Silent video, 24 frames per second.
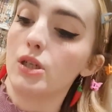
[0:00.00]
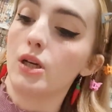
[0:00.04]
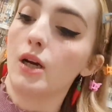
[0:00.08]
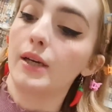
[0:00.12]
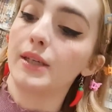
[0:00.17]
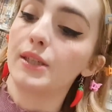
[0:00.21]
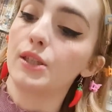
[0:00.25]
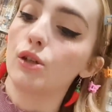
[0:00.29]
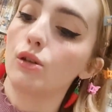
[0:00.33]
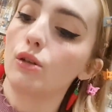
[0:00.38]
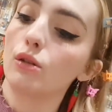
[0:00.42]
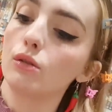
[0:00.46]

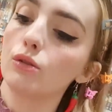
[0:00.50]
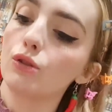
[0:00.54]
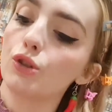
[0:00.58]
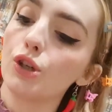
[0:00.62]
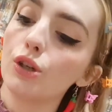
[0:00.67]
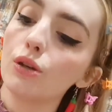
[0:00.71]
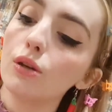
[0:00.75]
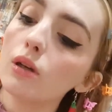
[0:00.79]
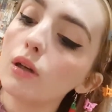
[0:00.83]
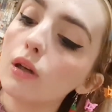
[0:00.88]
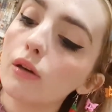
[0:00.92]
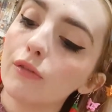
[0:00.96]
title, Do
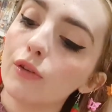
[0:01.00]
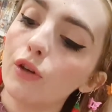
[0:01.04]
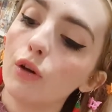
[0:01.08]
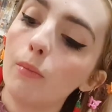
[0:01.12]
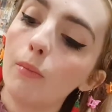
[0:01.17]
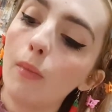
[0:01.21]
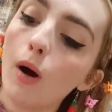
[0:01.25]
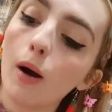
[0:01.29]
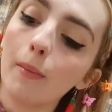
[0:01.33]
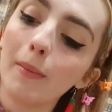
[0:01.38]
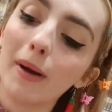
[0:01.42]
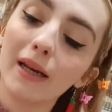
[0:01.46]
You Love Your
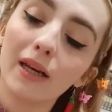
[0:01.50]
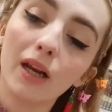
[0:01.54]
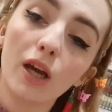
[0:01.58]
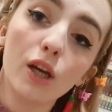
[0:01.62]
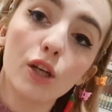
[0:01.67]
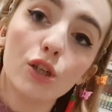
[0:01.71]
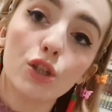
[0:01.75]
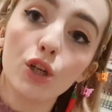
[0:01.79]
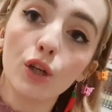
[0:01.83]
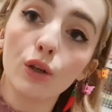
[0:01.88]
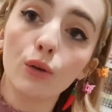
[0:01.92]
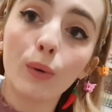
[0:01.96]
Mom and Her
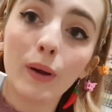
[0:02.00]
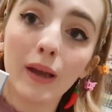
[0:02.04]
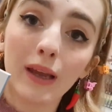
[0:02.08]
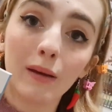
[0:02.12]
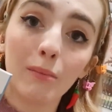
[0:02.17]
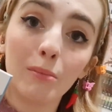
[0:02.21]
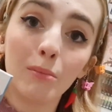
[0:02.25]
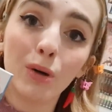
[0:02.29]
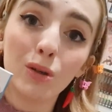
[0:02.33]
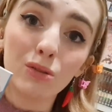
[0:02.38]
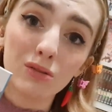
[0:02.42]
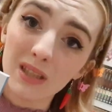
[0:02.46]
Two-Hit
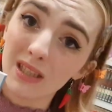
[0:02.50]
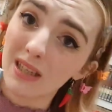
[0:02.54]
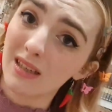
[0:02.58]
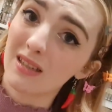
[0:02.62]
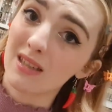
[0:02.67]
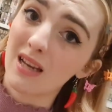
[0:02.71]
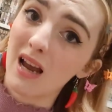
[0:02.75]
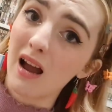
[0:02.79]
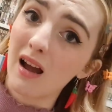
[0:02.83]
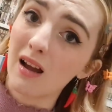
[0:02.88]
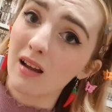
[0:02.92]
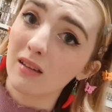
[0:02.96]

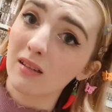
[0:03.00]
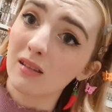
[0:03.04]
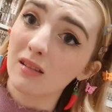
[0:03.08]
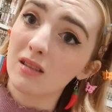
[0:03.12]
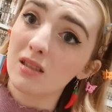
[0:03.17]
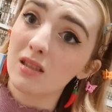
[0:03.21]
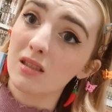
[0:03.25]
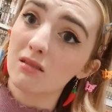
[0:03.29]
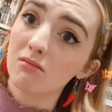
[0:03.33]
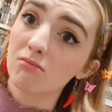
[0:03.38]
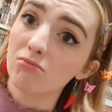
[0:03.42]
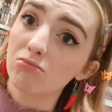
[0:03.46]

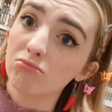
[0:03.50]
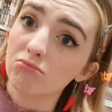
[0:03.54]
Multi-Attacks?